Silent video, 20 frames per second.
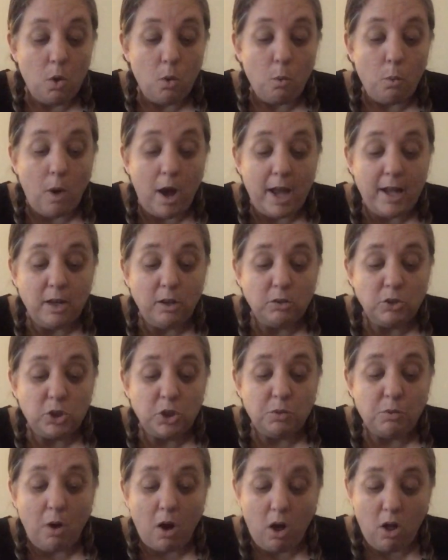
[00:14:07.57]
Why don't
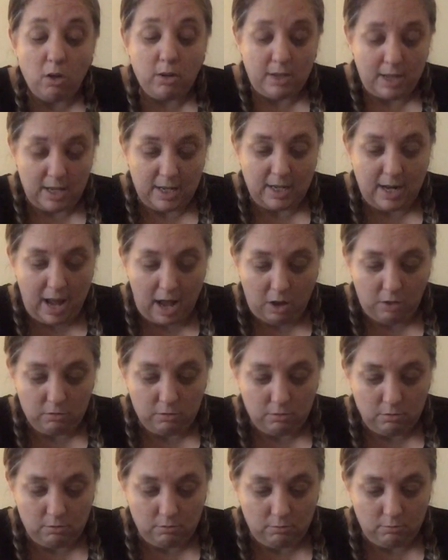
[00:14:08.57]
you all cut it out?
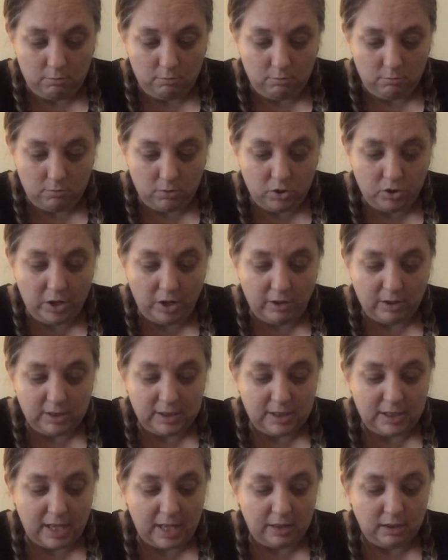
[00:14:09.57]
Sharon
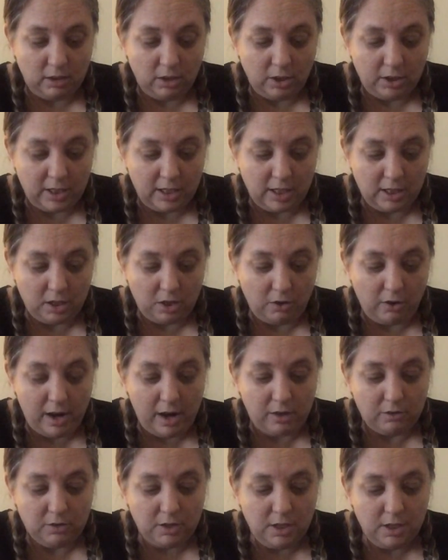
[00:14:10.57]
said, looking at the
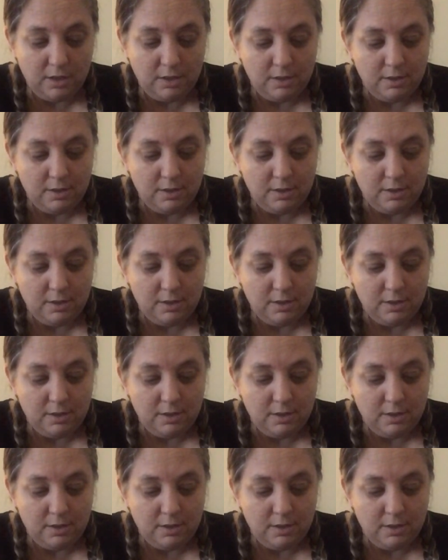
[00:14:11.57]
ground.